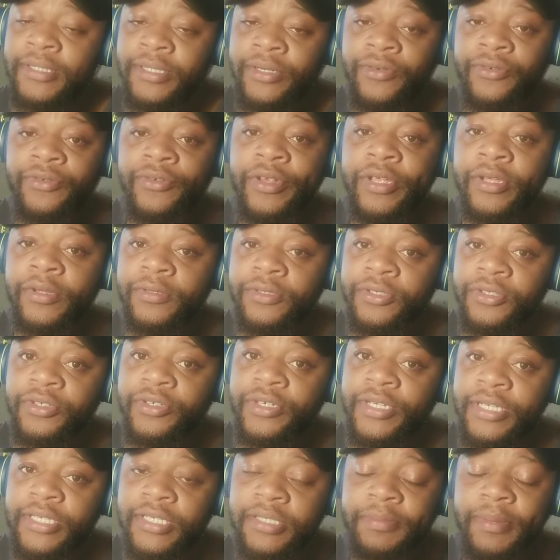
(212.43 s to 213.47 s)
a real
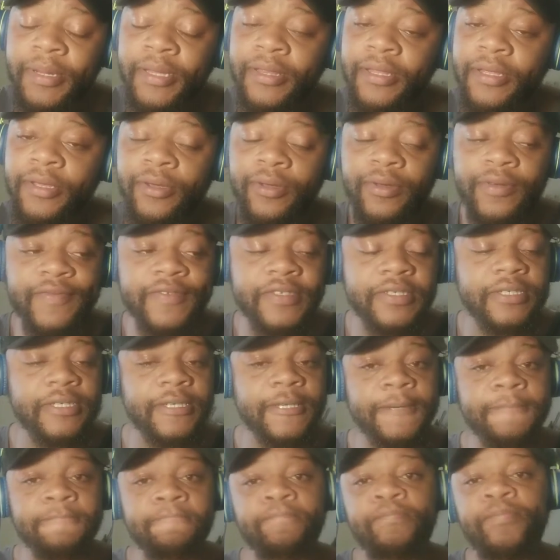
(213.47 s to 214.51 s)
treat by the
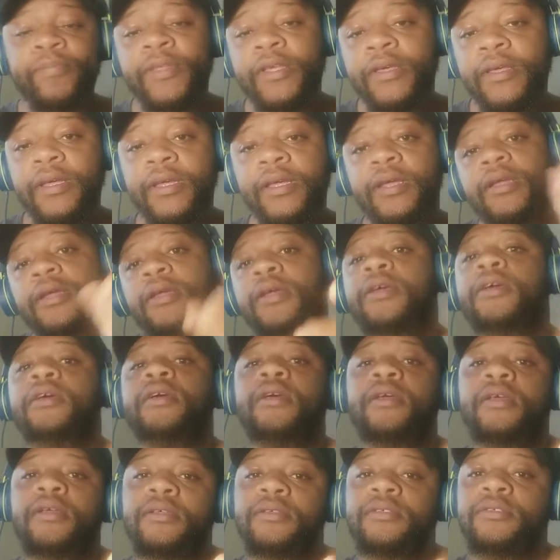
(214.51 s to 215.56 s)
UFC.
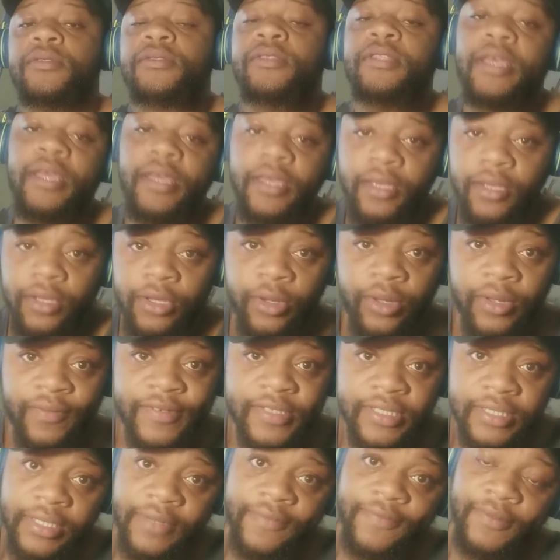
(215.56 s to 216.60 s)
So thank you,
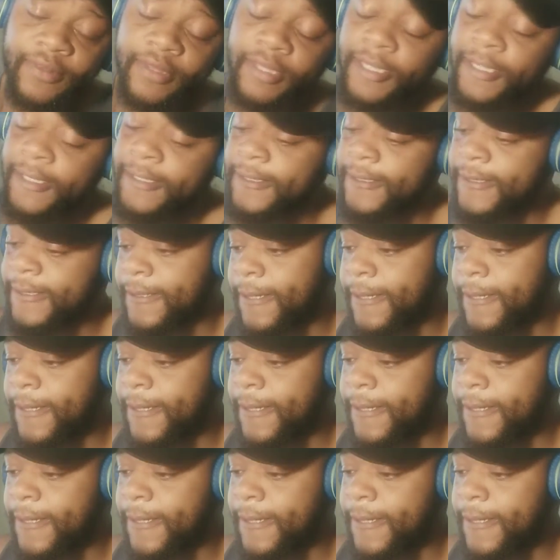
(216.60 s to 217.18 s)
UFC, for that.